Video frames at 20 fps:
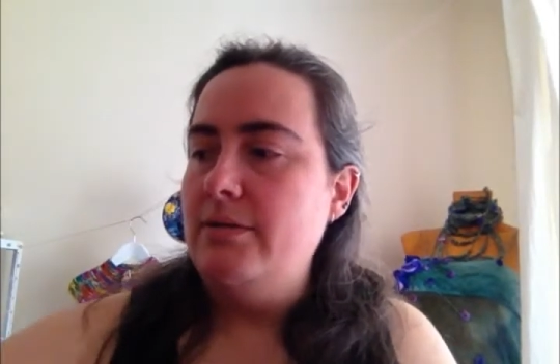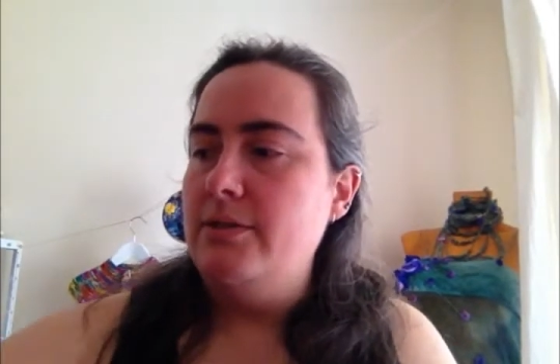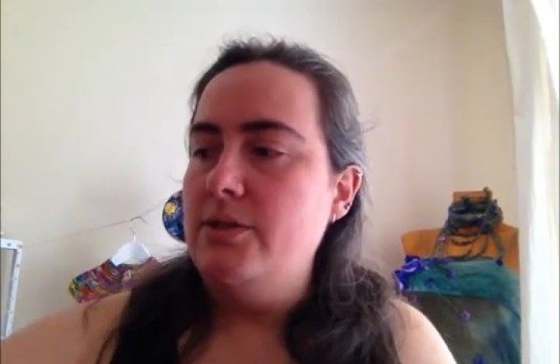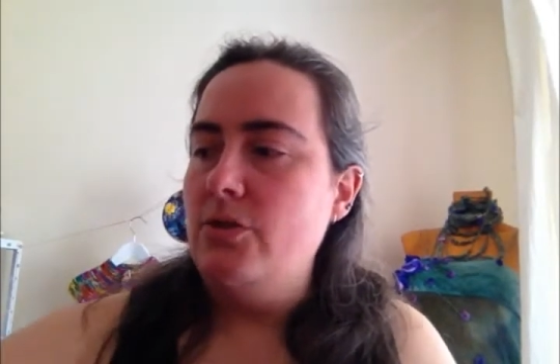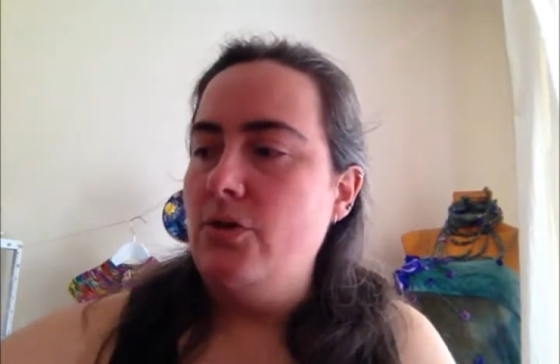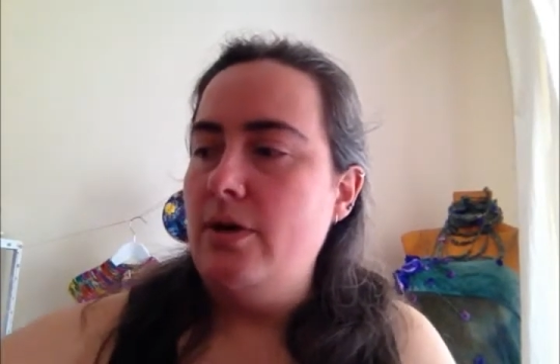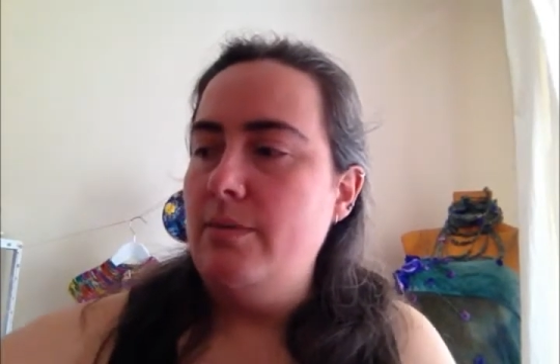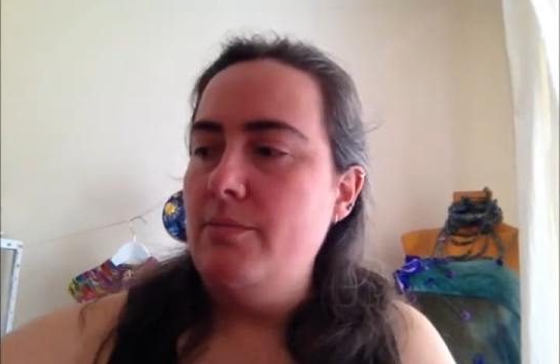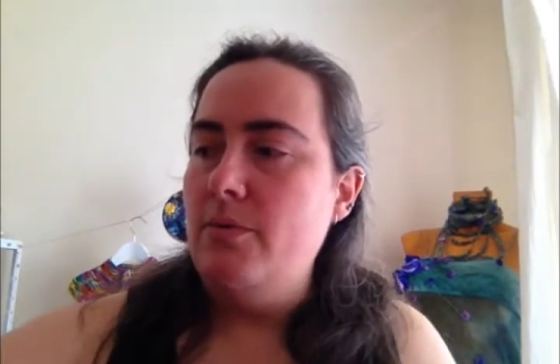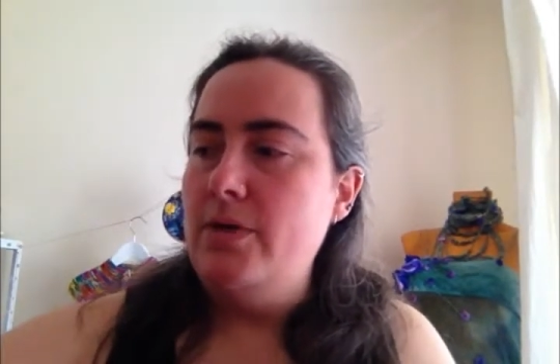
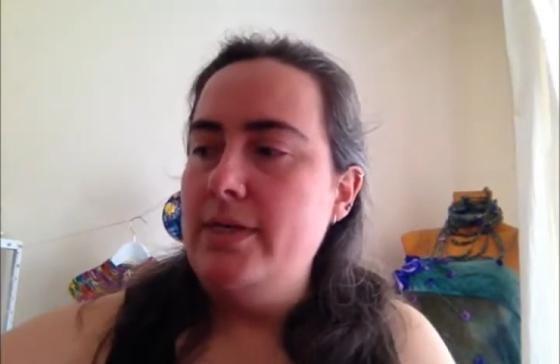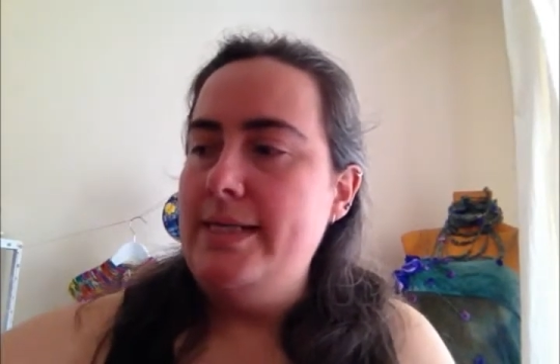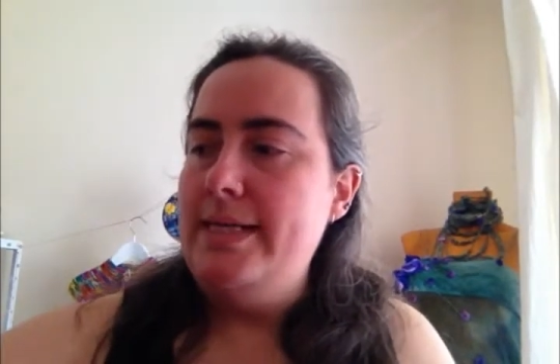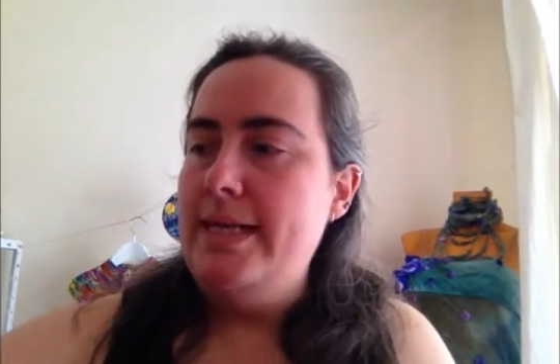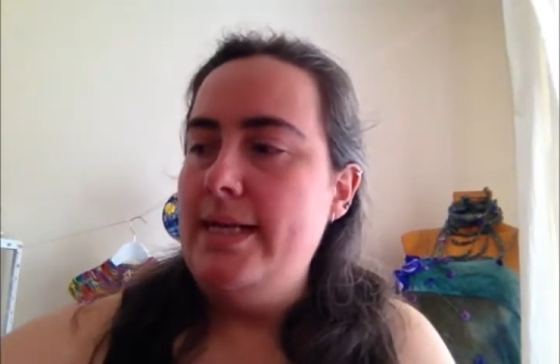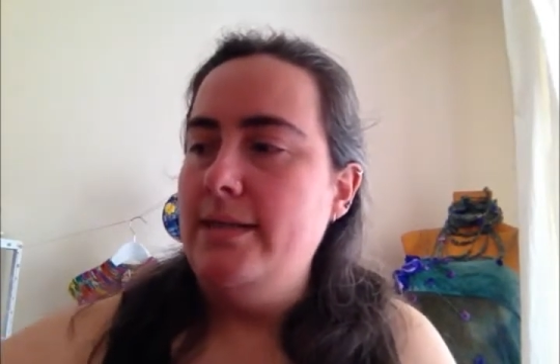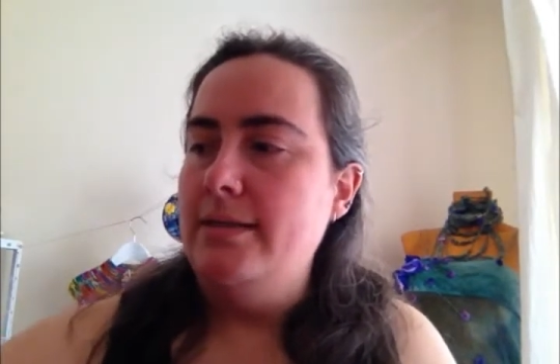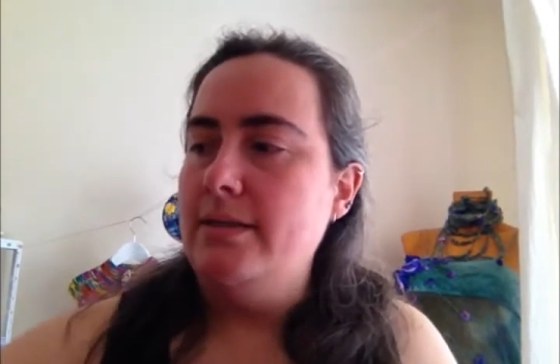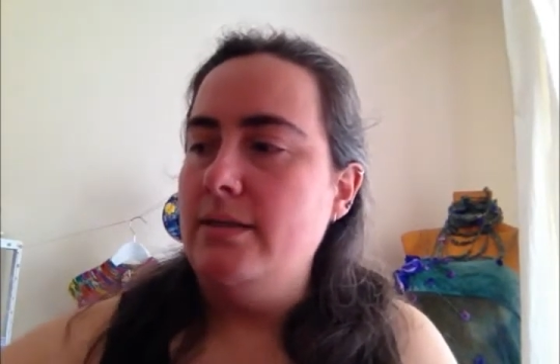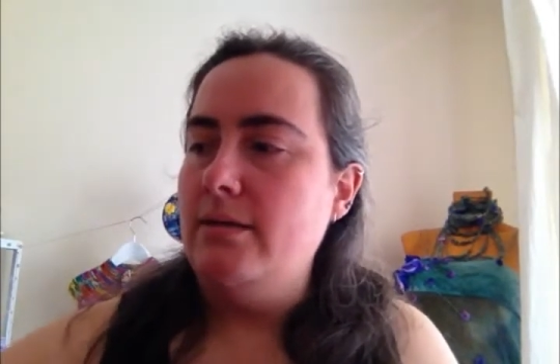time I
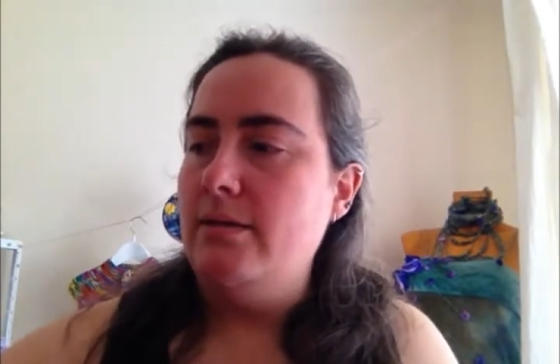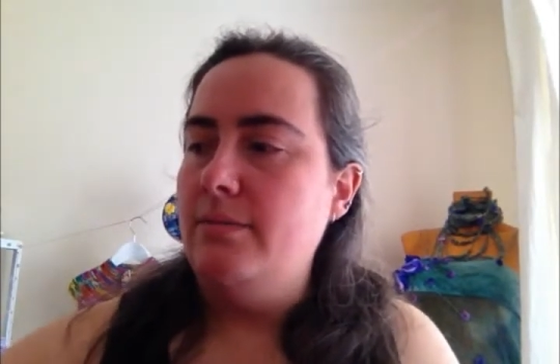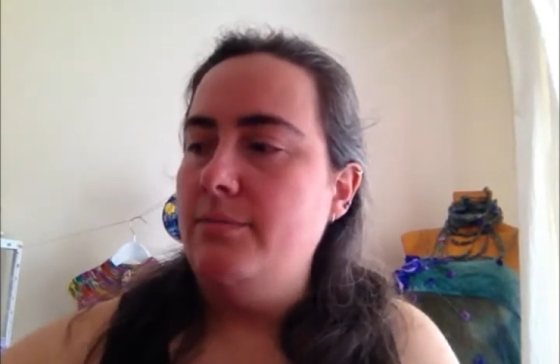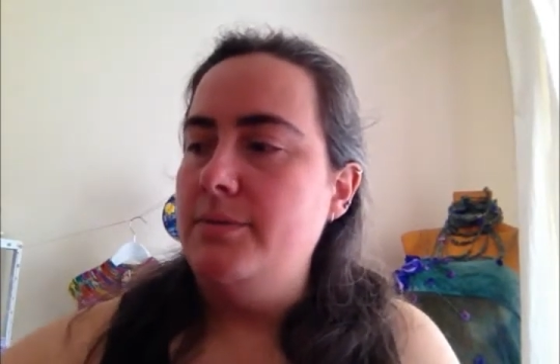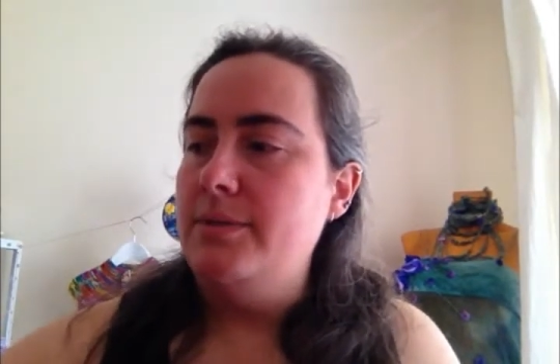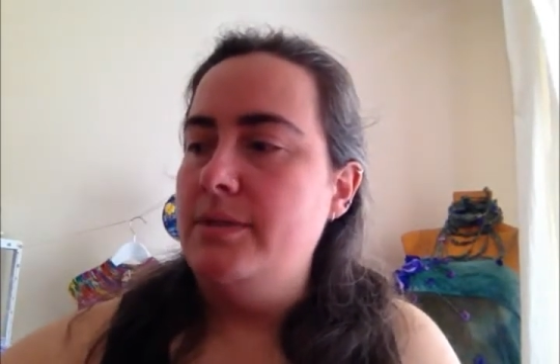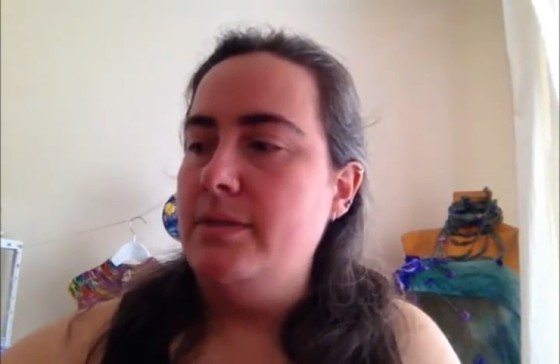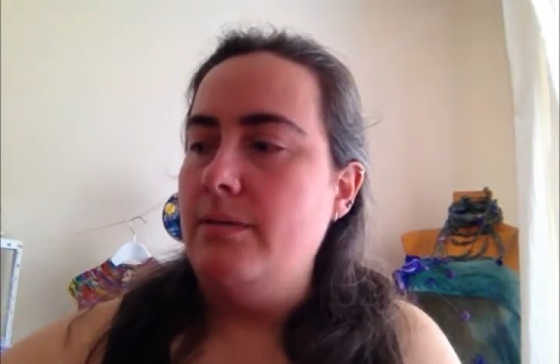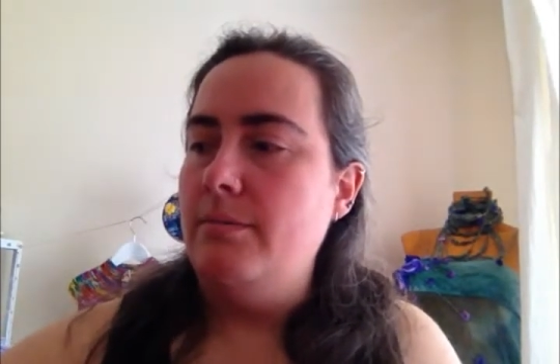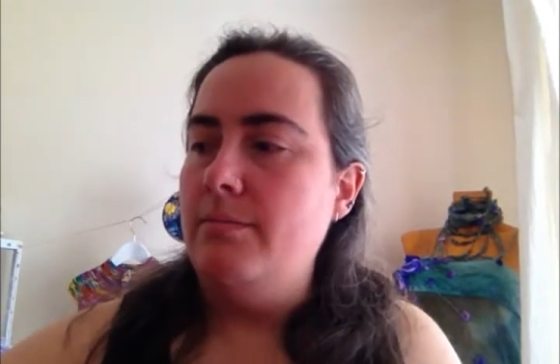knit up
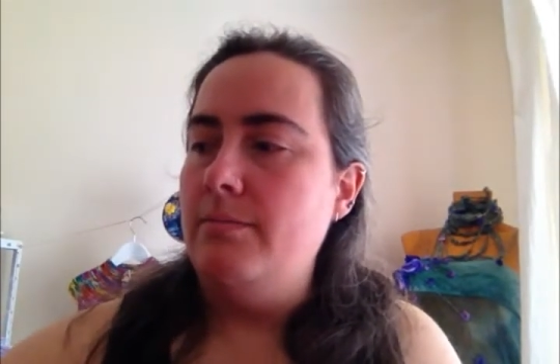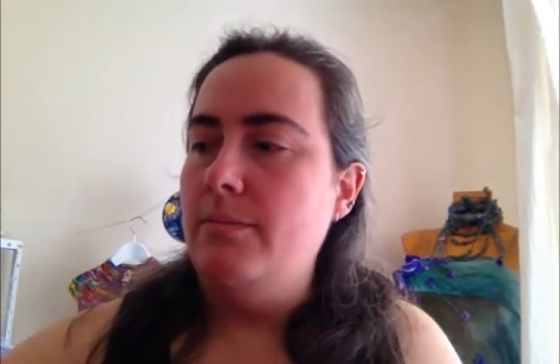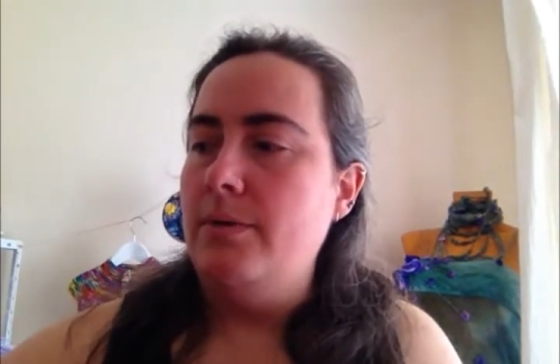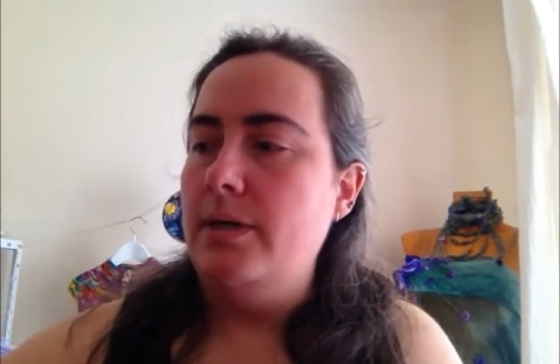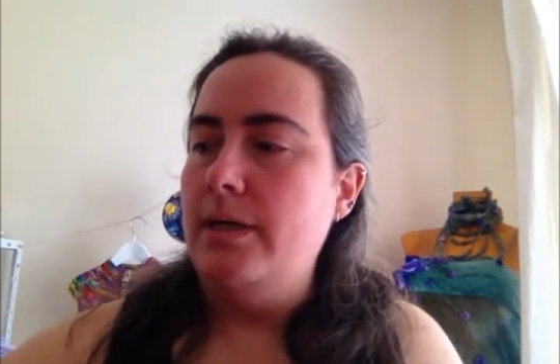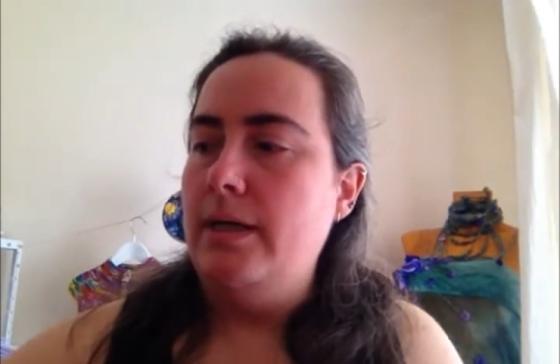some